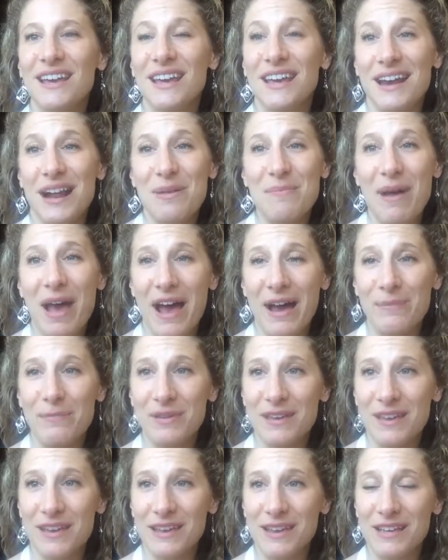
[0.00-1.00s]
And I'm
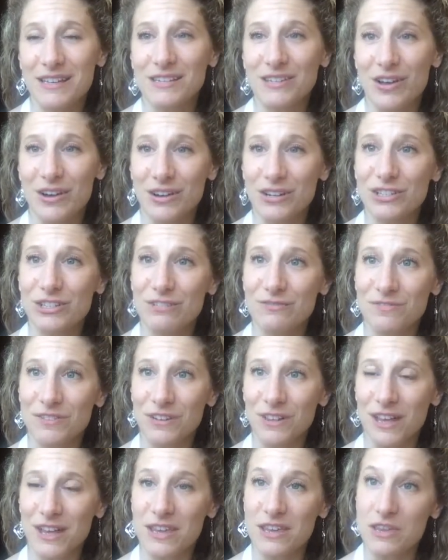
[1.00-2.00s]
happy as long as you feel
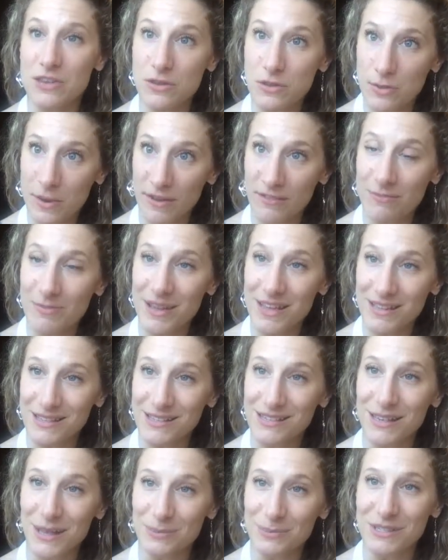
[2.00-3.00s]
like you have made
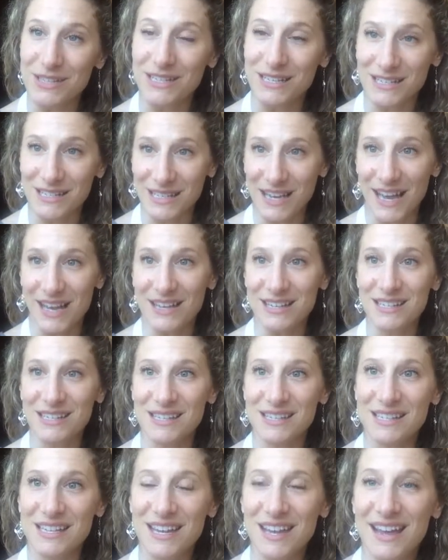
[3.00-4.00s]
some
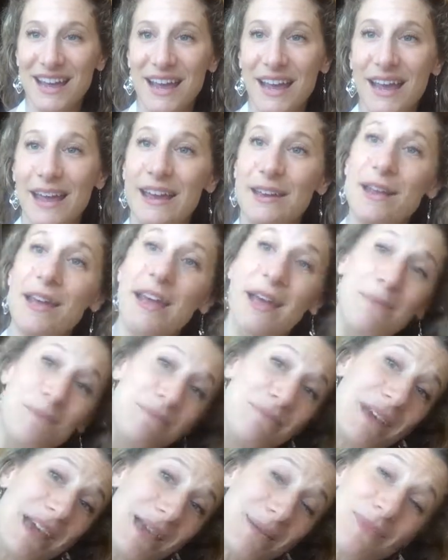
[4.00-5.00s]
success. And
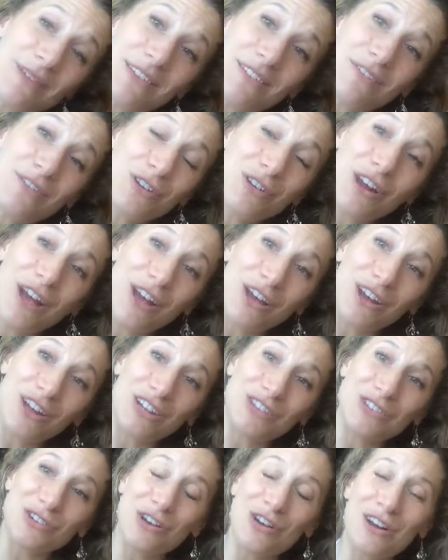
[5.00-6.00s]
maybe if you're not good
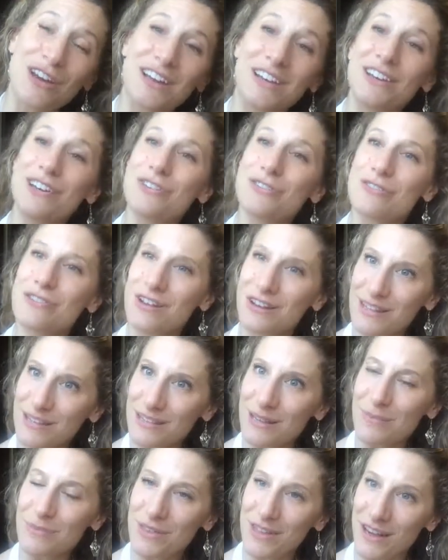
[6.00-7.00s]
at drawing, you're good at
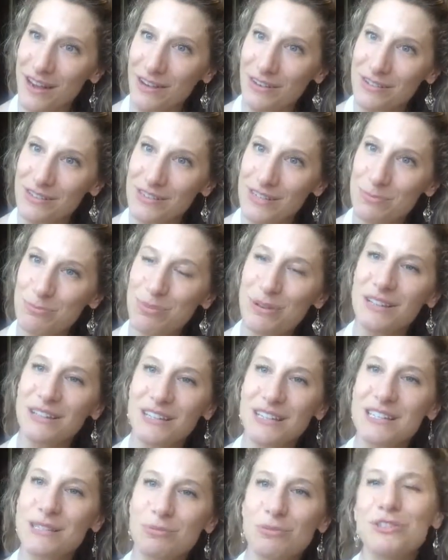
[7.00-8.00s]
something else. But at
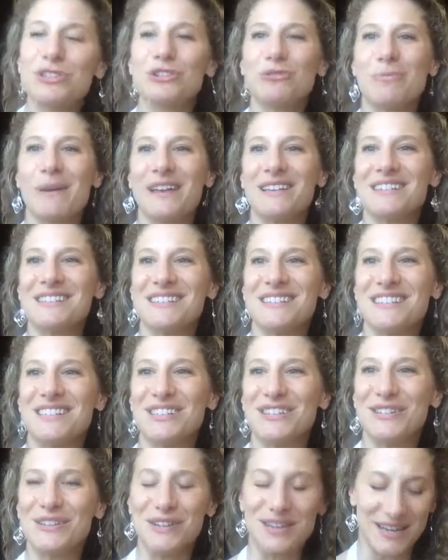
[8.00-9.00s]
least put your best
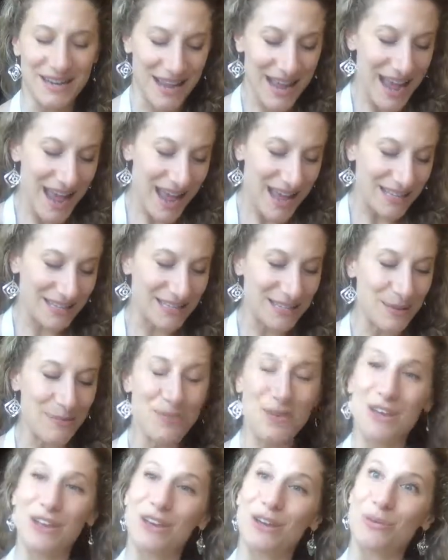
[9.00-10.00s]
into it, and
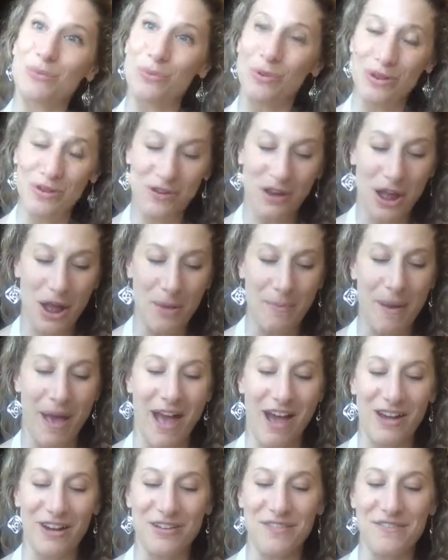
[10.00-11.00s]
something good will come
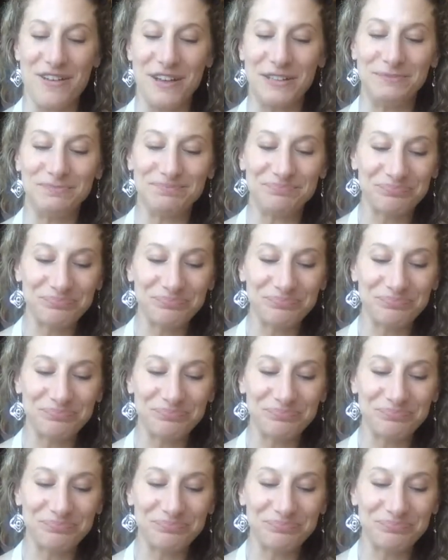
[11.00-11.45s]
out of it.